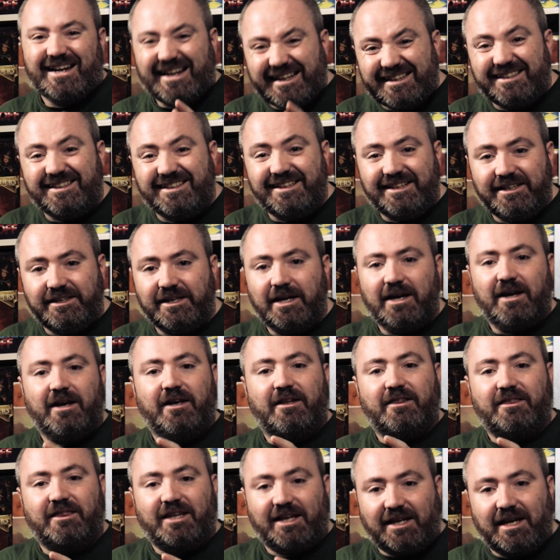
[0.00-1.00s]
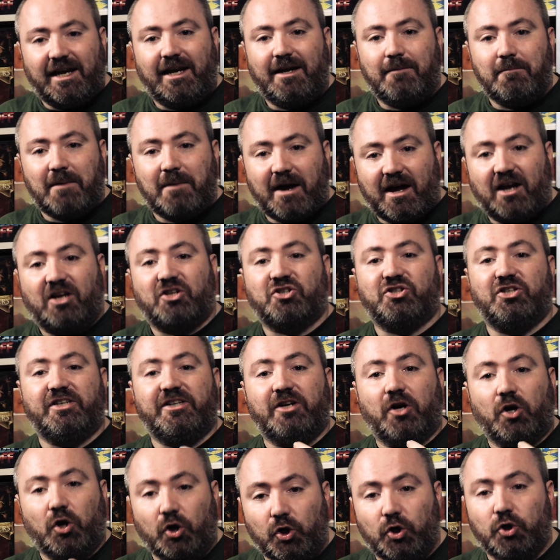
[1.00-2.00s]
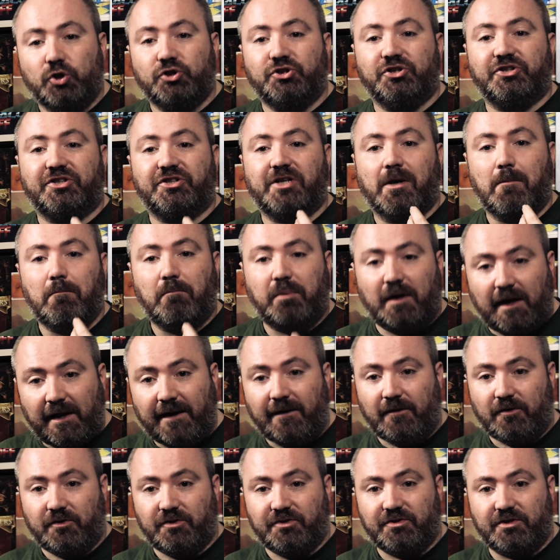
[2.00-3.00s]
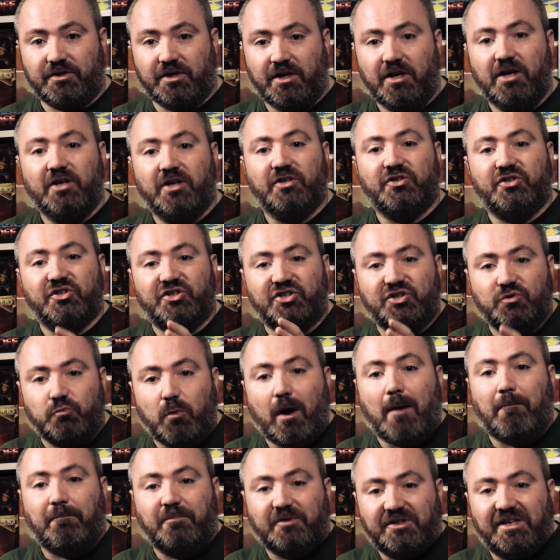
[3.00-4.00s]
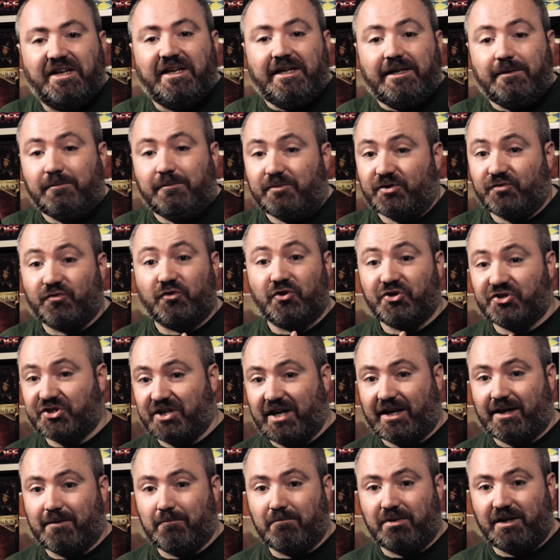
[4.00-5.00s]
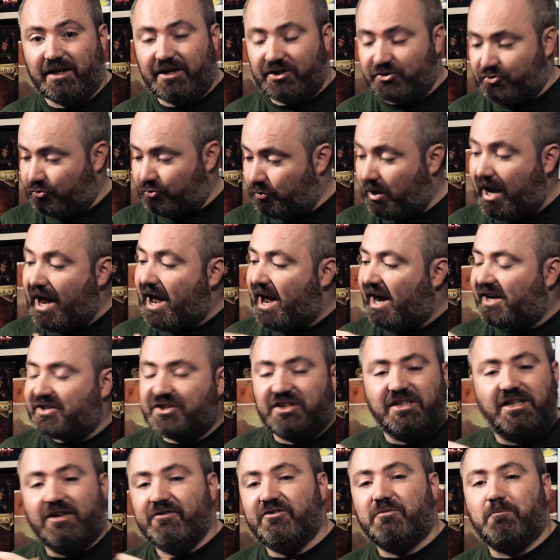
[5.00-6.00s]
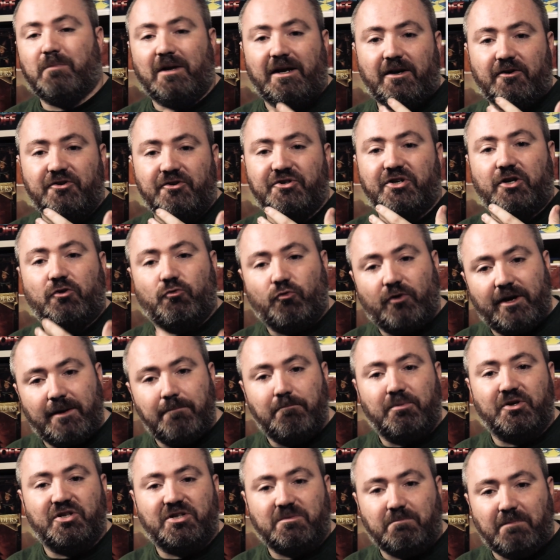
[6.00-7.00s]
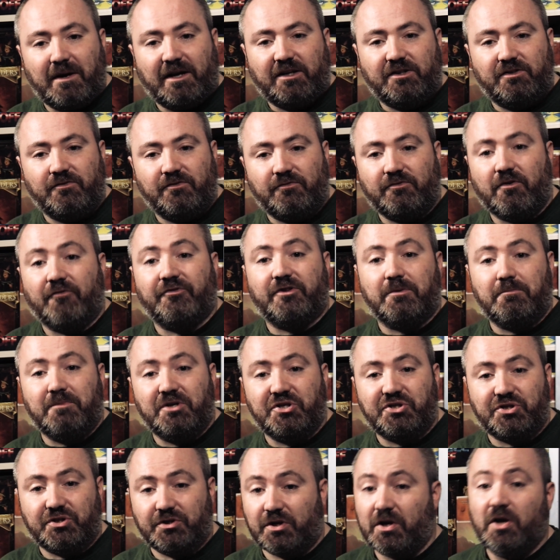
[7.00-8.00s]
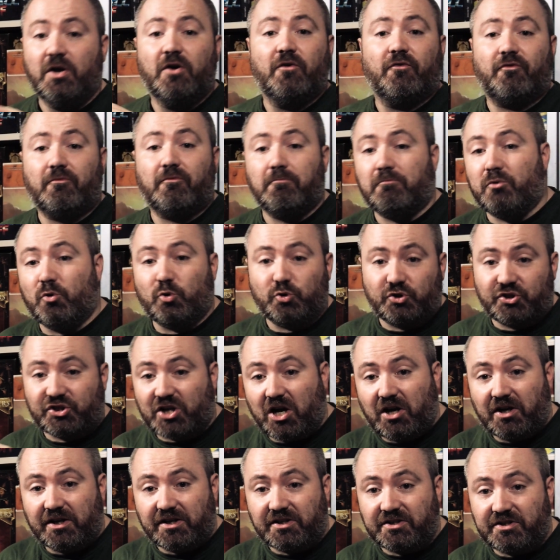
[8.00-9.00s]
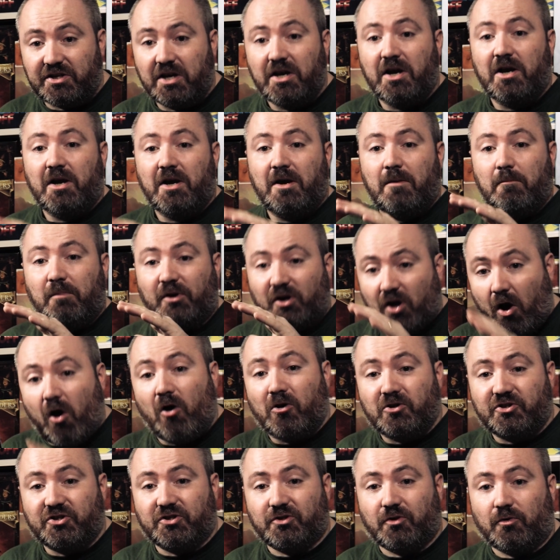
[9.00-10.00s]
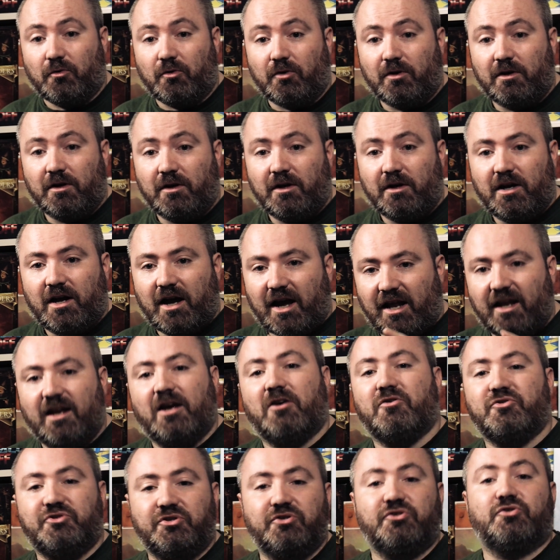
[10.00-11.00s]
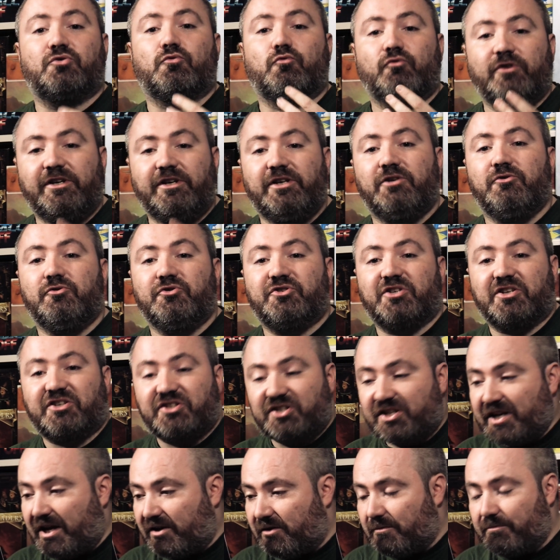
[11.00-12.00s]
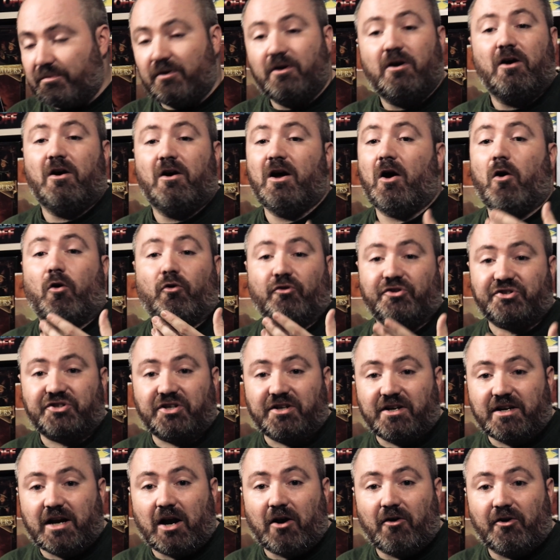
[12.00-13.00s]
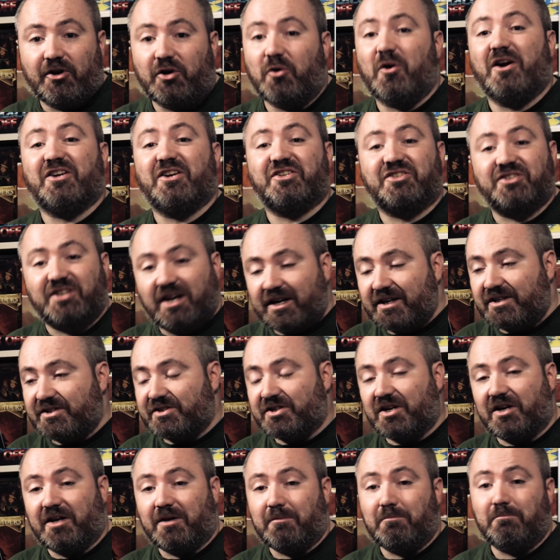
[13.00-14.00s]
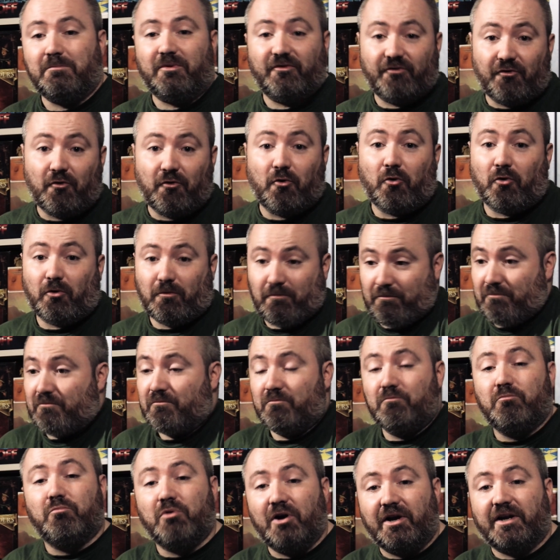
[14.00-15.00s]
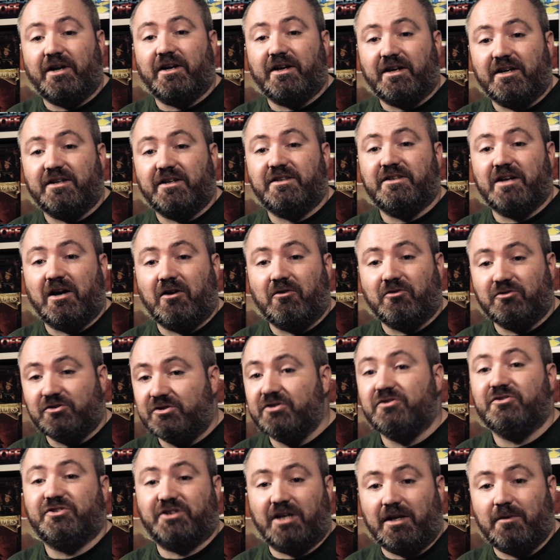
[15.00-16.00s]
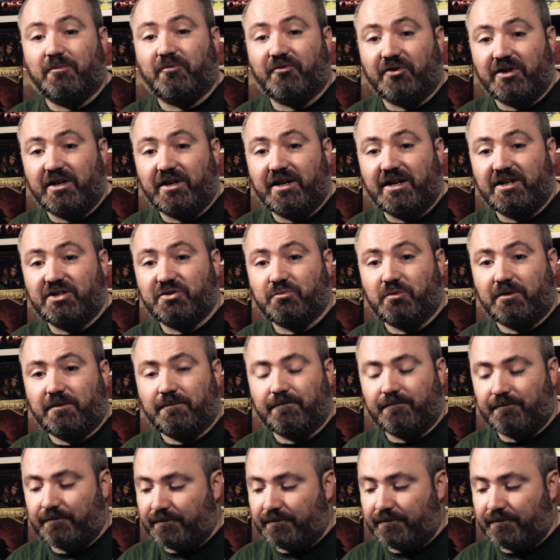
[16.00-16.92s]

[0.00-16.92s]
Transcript: Indeed, the game actually urges players to swap teams for a second playthrough, as it gives players a great perspective of the mission from both sides, but also allows you to reuse a setup or a scenario a second time before breaking it down to set up for the next one.